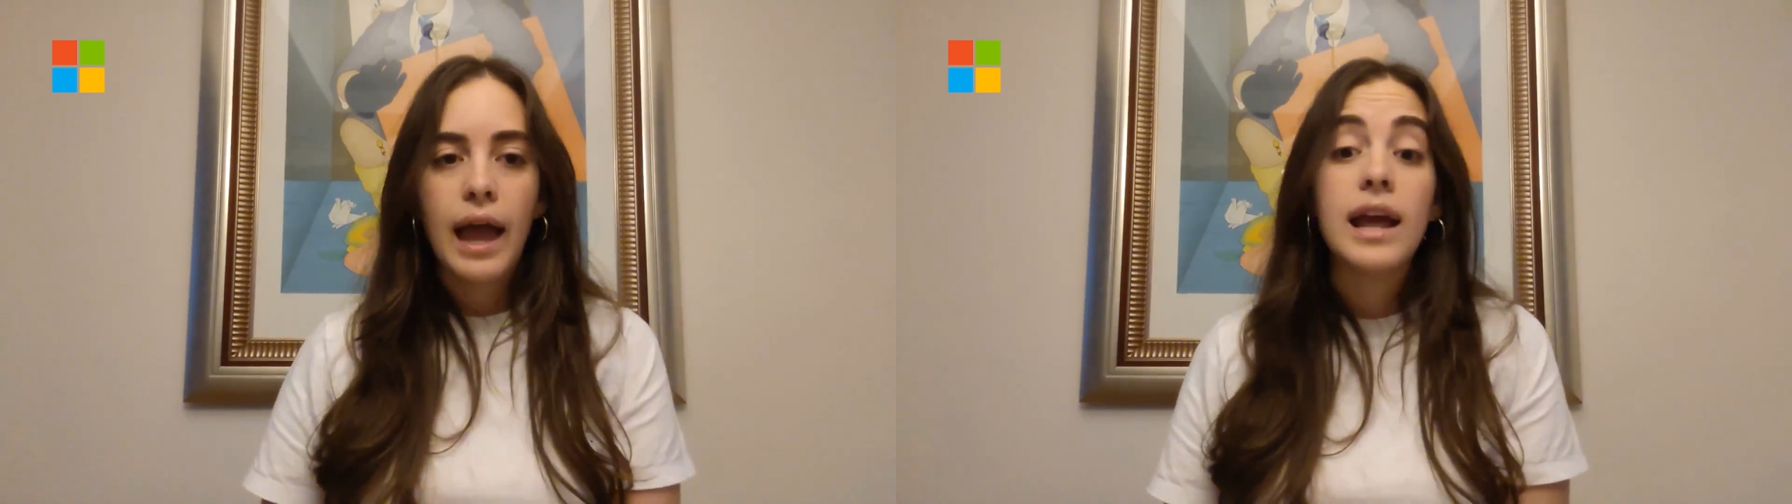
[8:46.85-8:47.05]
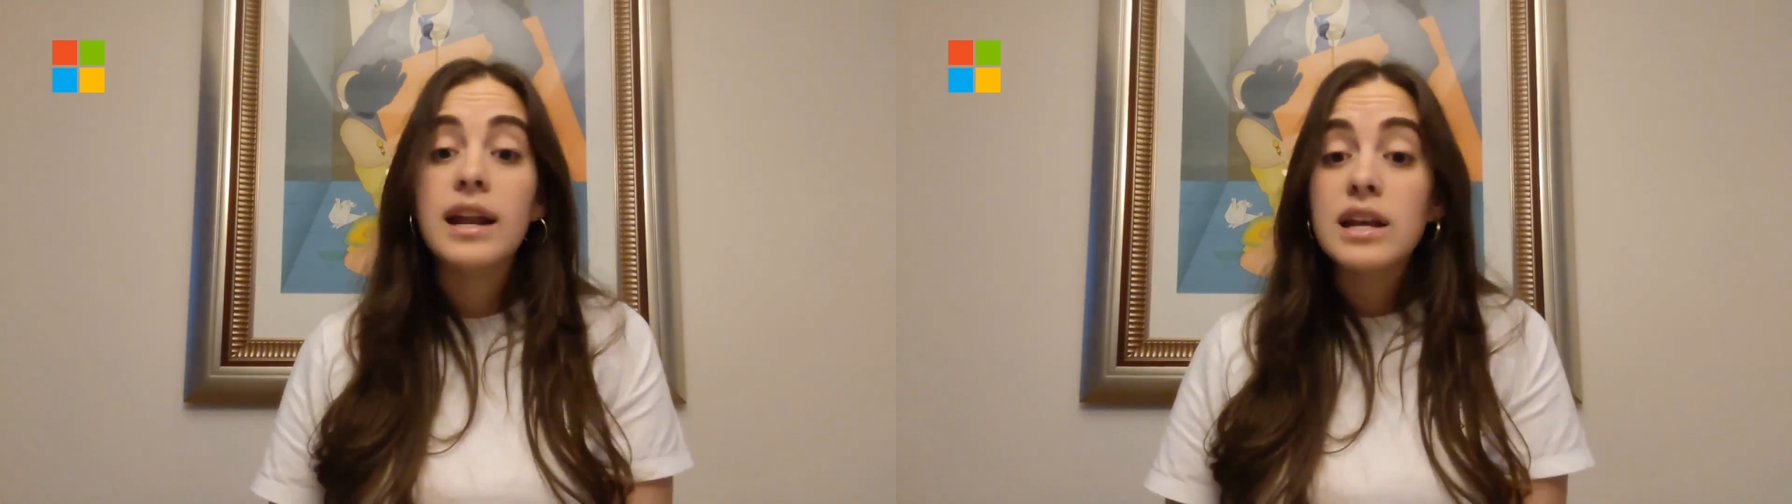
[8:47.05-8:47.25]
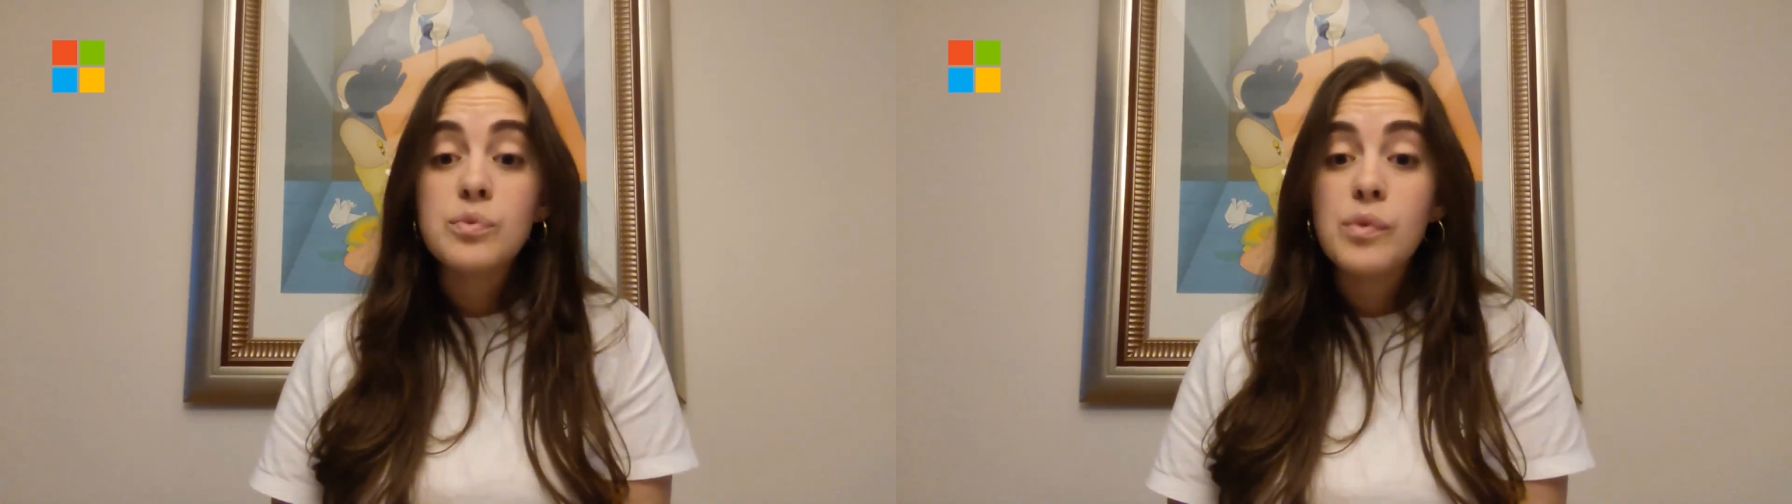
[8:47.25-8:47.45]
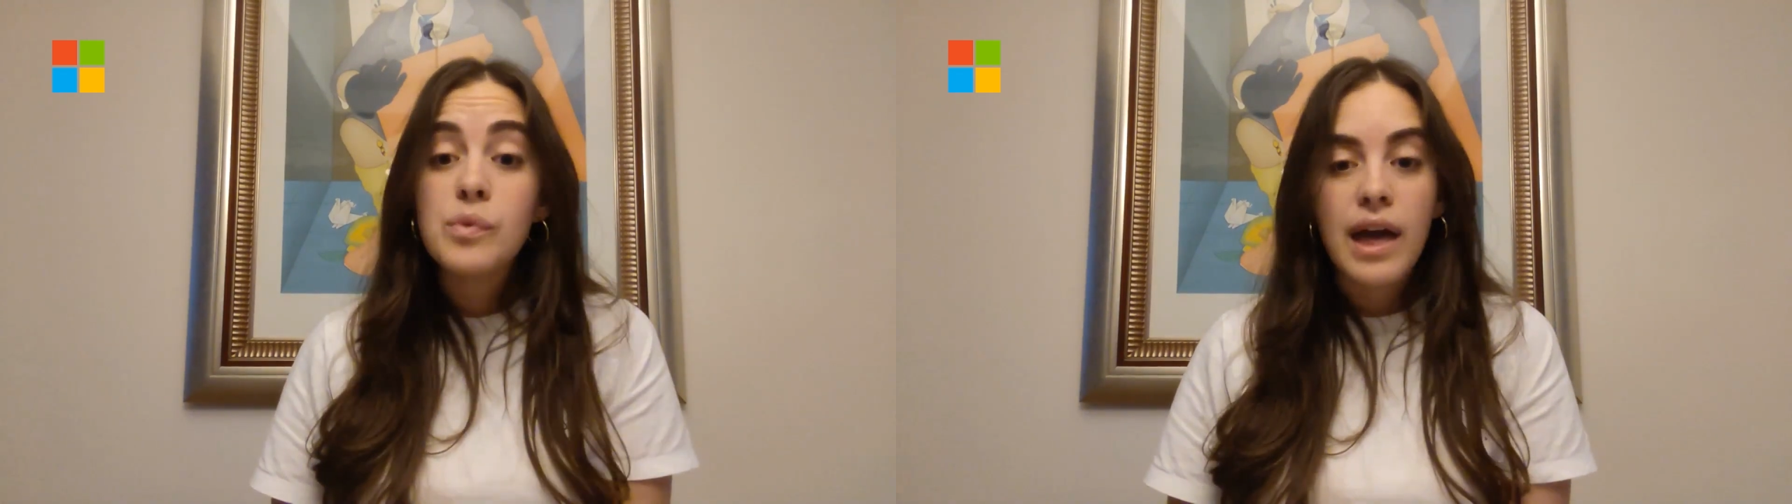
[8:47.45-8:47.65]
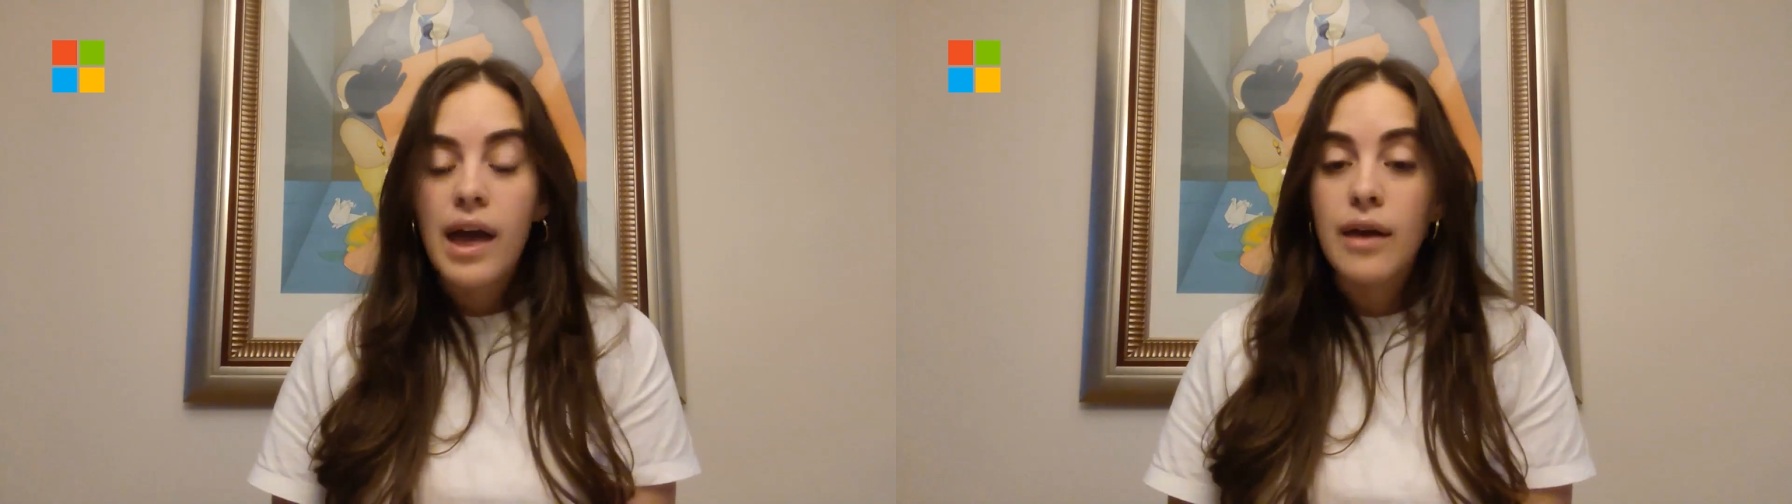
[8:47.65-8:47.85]
And as with
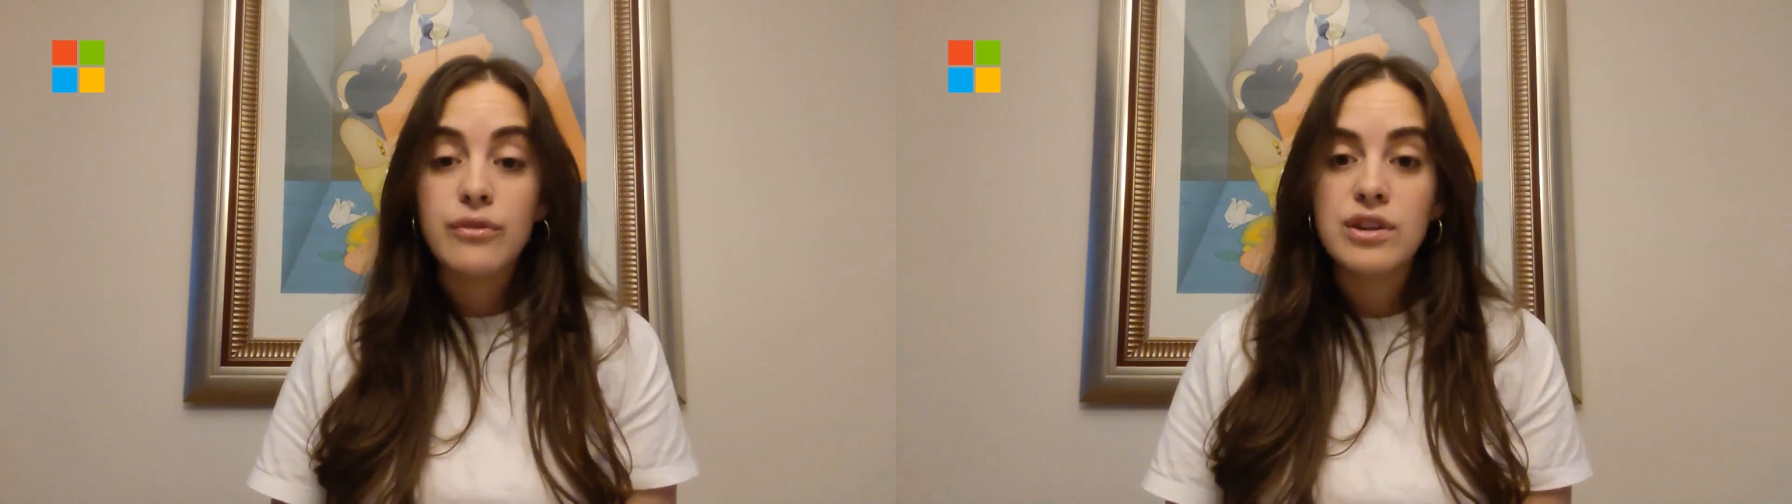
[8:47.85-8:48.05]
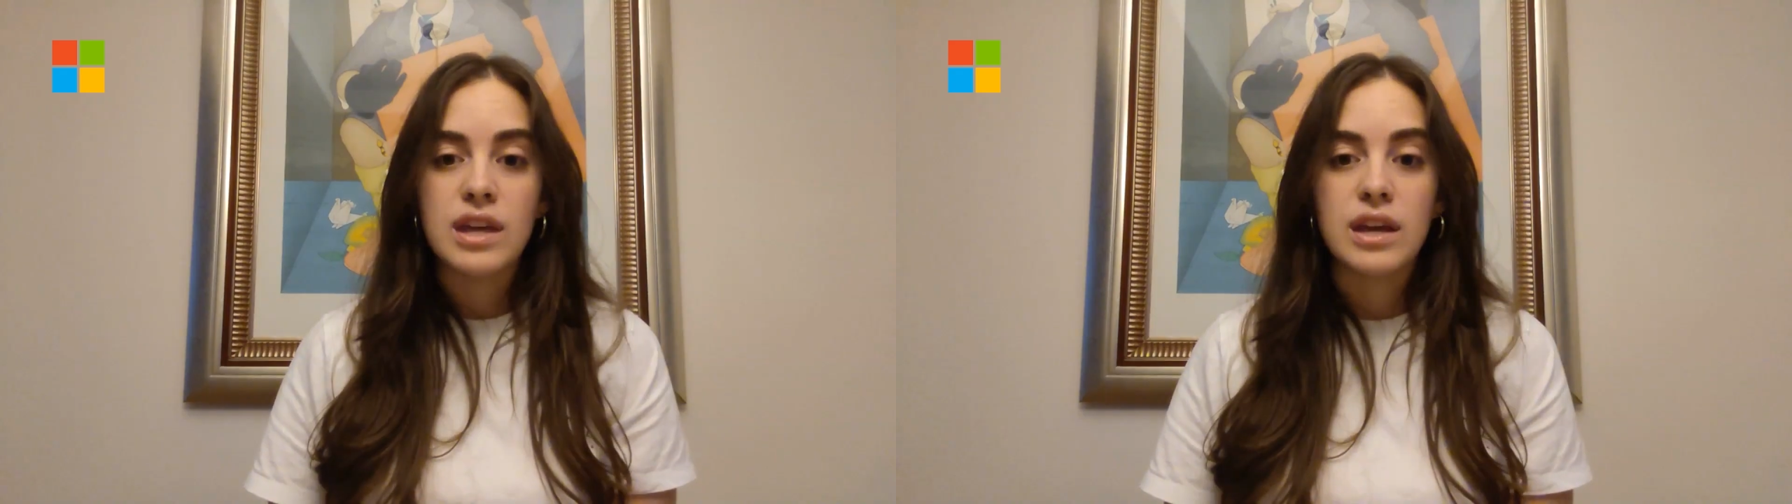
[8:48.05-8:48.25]
everything,